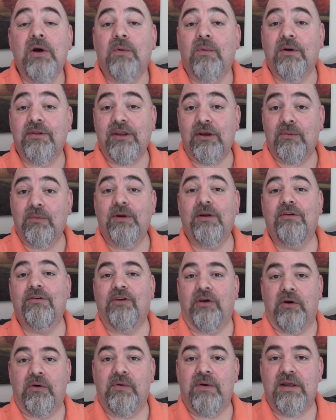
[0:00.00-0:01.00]
What they will
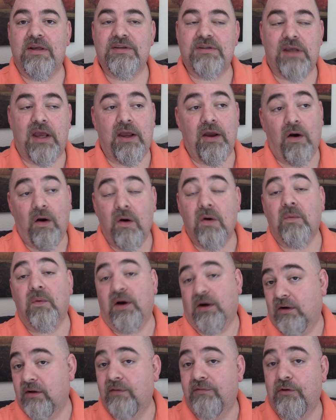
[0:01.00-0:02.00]
do is say, oh,
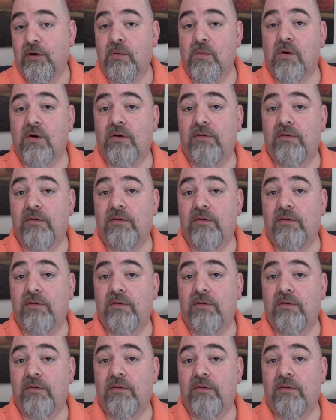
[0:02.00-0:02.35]
well, if you